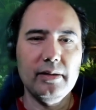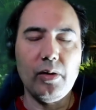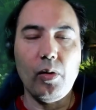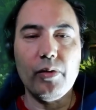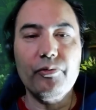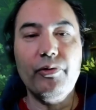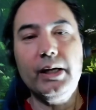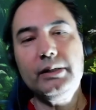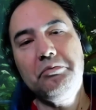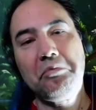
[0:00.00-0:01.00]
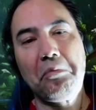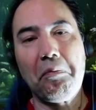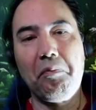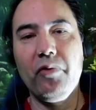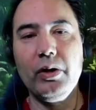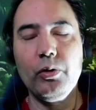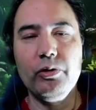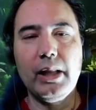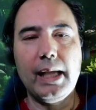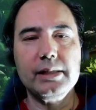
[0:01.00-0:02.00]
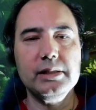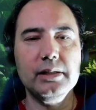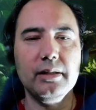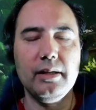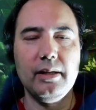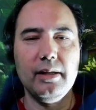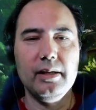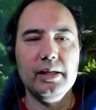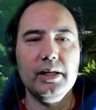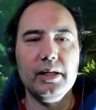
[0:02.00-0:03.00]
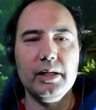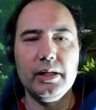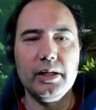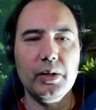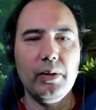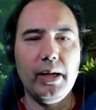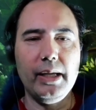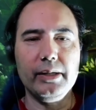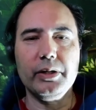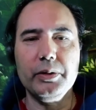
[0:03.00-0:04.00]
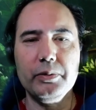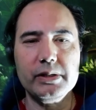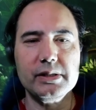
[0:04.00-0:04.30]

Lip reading: or fun or relaxing? I don't know.